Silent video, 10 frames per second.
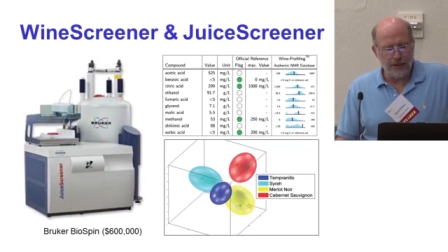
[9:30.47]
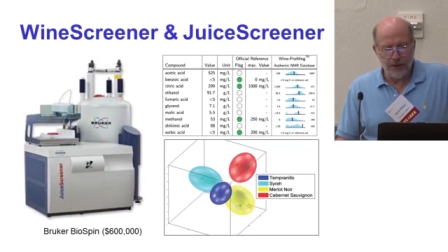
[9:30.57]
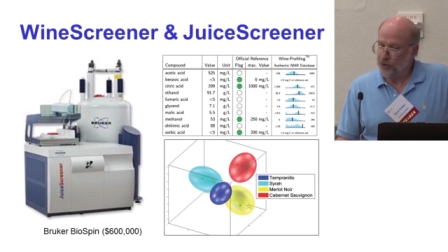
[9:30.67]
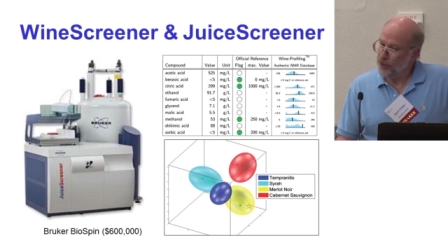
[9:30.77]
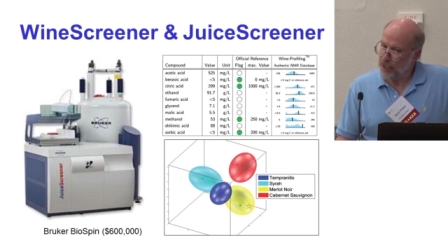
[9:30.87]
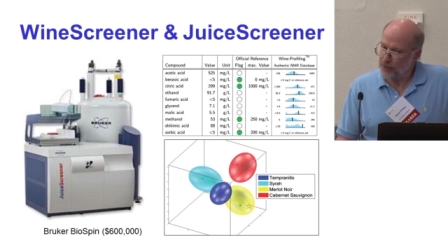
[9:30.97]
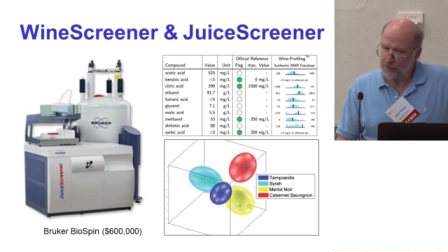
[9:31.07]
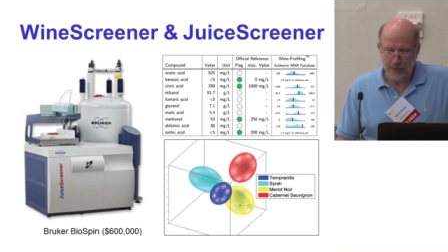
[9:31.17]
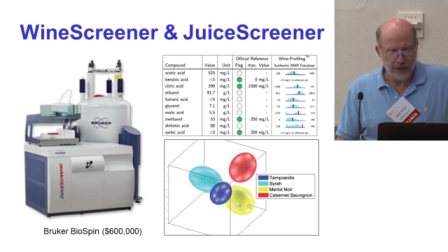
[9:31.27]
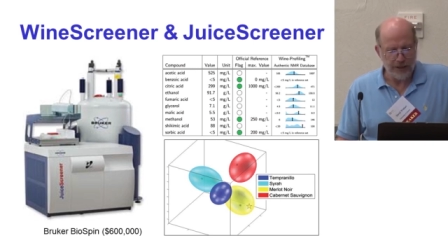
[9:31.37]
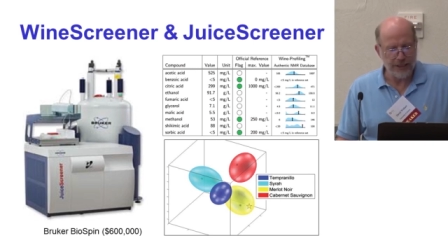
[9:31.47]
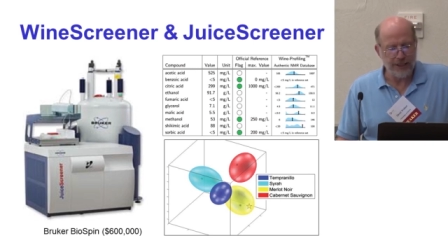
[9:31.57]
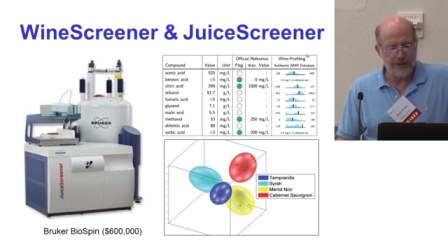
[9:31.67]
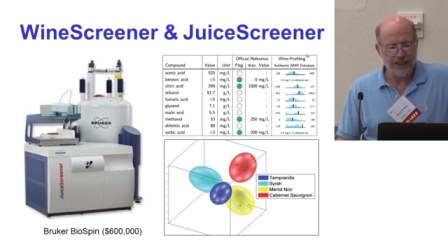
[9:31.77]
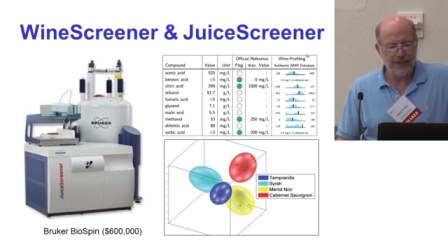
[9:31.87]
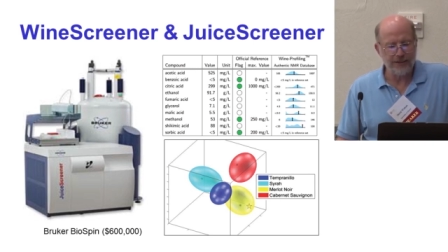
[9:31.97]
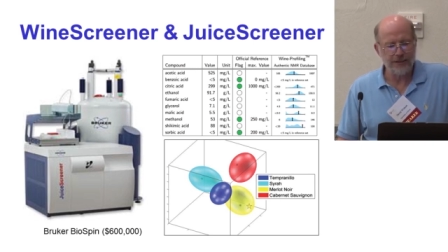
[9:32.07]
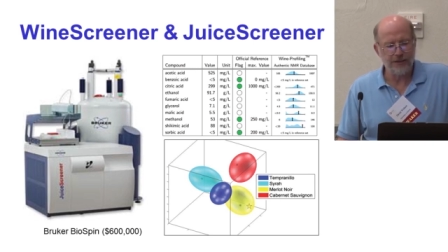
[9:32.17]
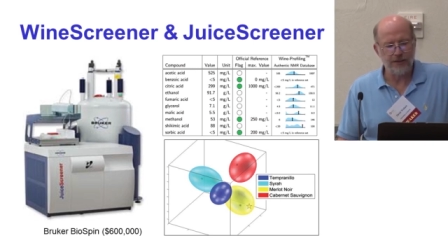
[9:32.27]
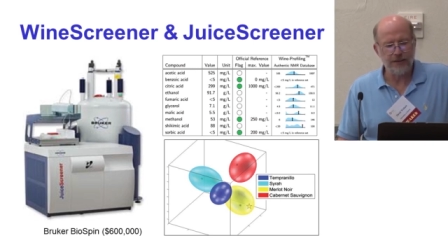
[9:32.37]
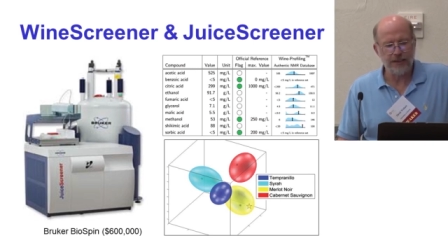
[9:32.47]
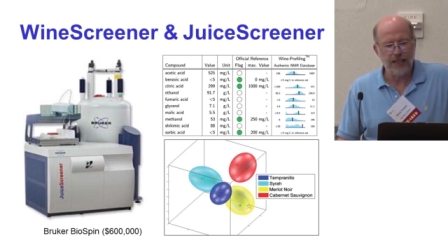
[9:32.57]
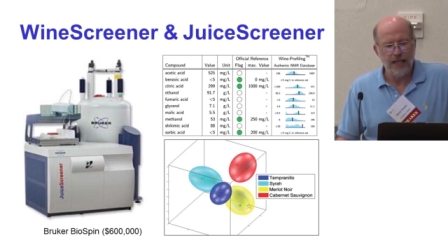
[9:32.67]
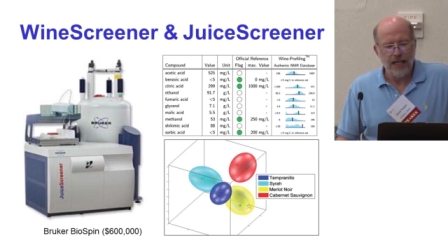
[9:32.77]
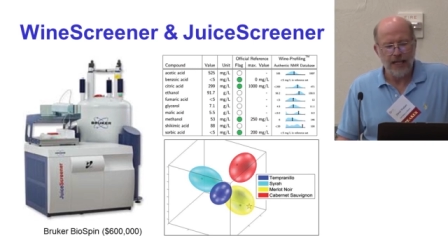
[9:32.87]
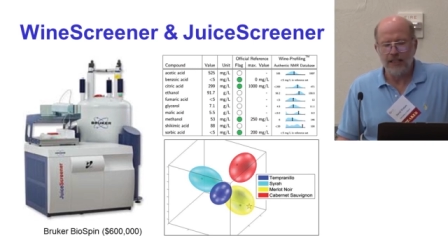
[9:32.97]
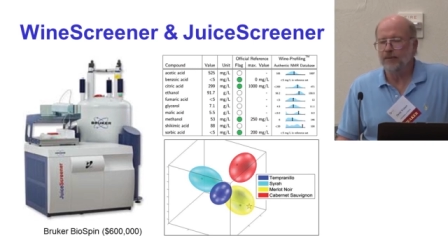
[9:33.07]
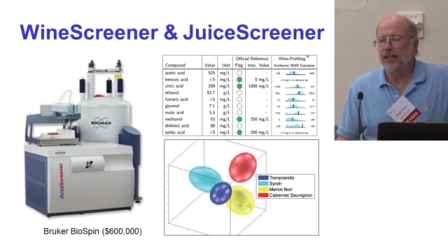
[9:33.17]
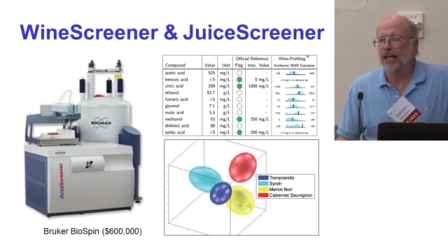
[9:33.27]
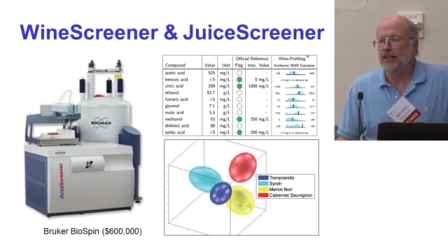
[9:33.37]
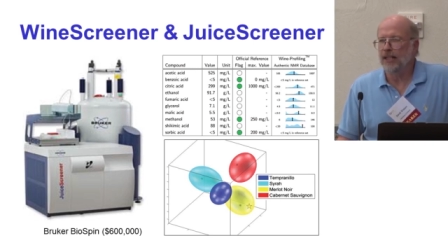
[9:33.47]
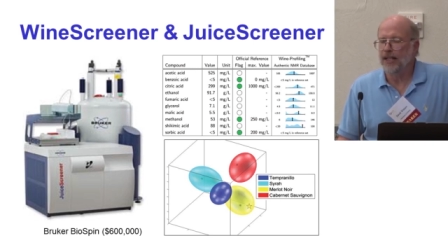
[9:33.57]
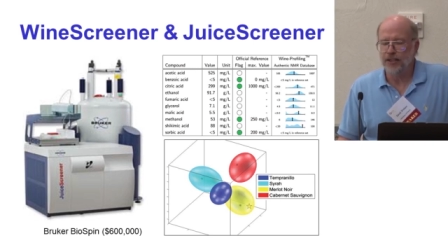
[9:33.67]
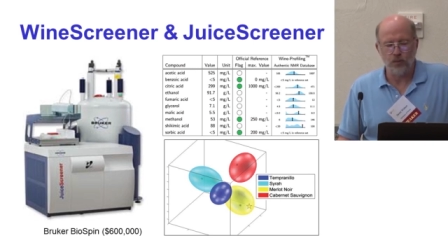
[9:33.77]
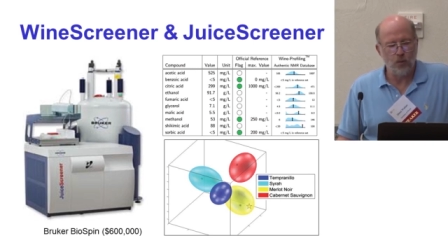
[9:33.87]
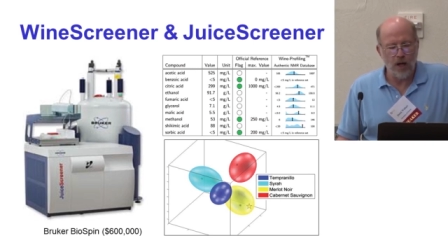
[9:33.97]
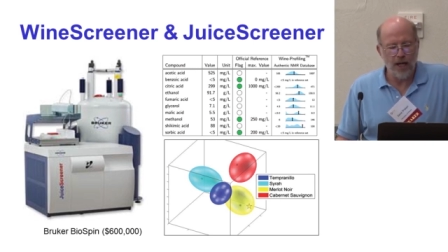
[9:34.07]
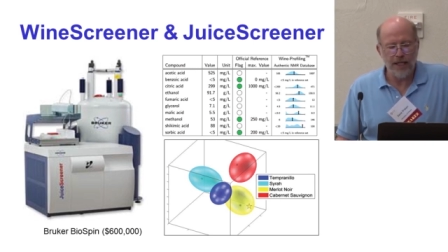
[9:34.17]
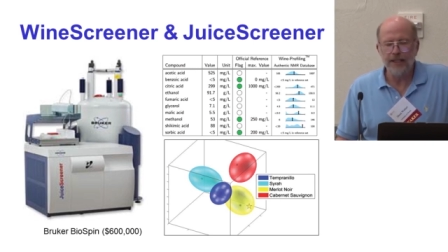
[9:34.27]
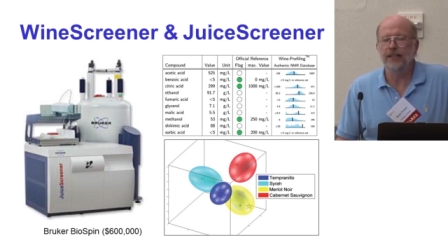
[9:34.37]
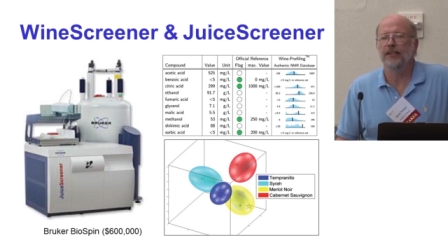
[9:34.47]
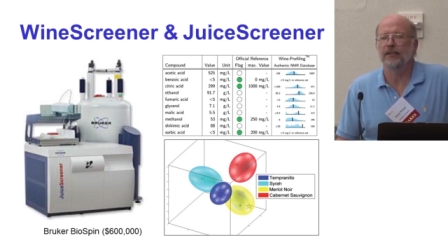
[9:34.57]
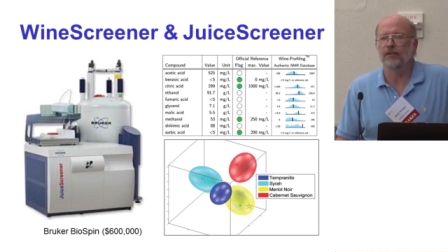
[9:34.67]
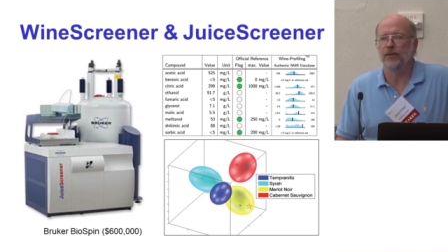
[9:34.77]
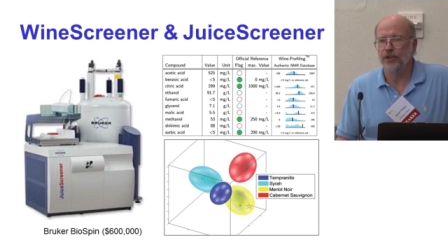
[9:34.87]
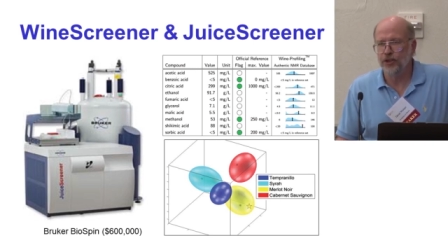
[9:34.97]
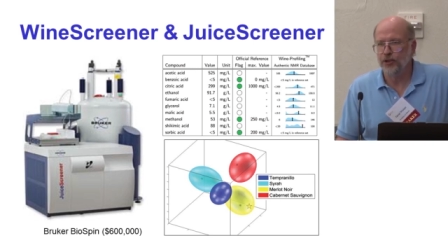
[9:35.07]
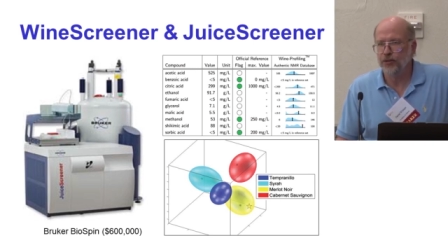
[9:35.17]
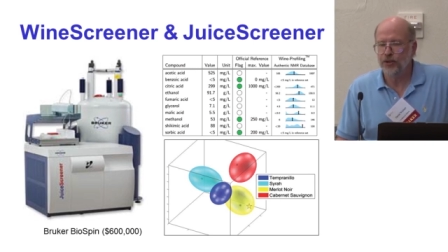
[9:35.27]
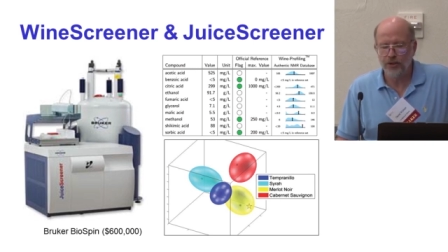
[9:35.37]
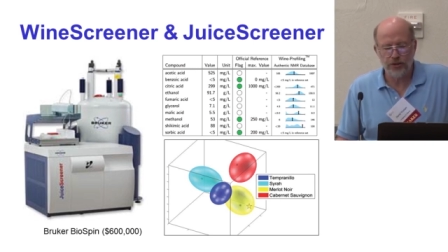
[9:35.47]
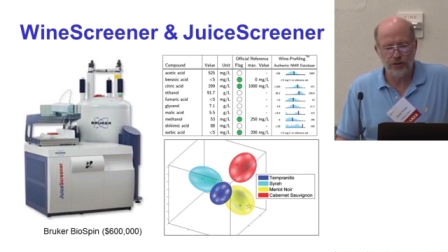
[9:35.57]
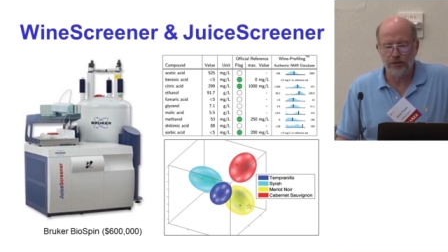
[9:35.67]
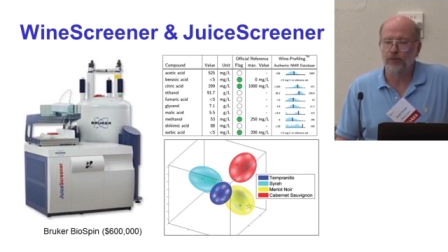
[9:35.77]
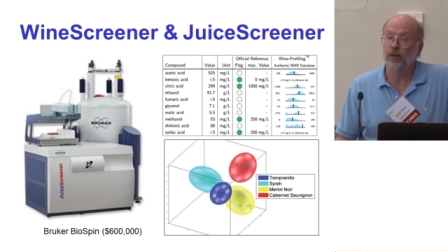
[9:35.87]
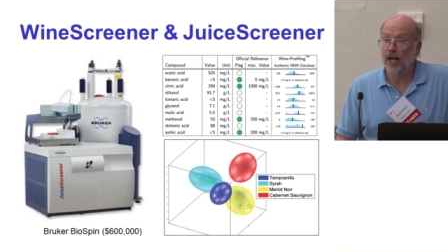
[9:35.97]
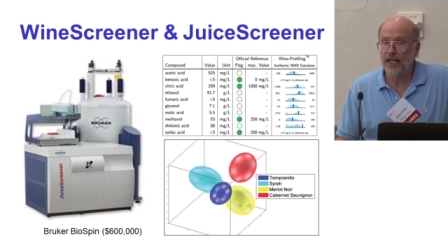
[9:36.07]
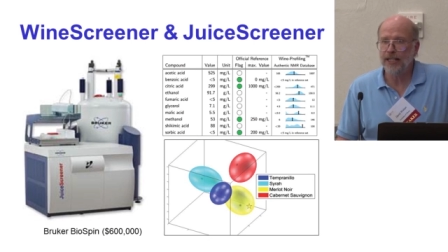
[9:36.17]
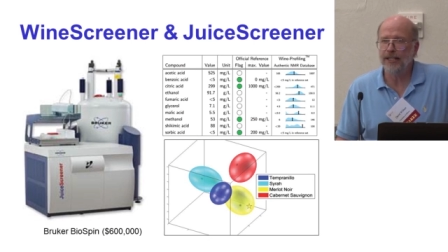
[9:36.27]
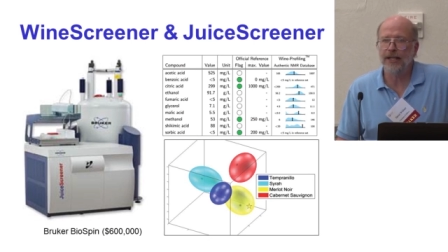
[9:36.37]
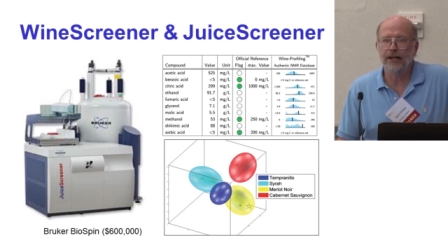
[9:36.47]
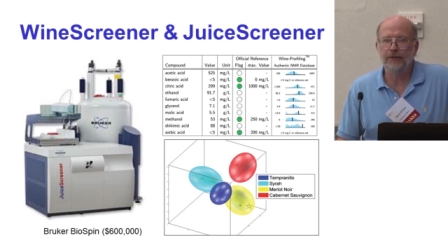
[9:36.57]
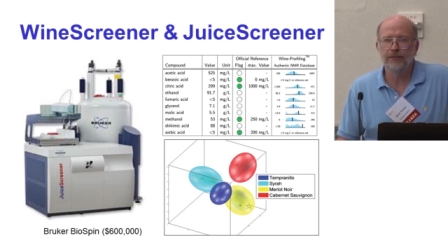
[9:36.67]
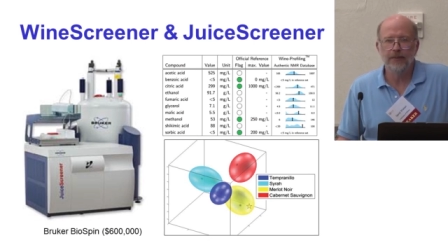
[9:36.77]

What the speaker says: which you can get for about $600,000. And it will analyze wine or juice or honey now.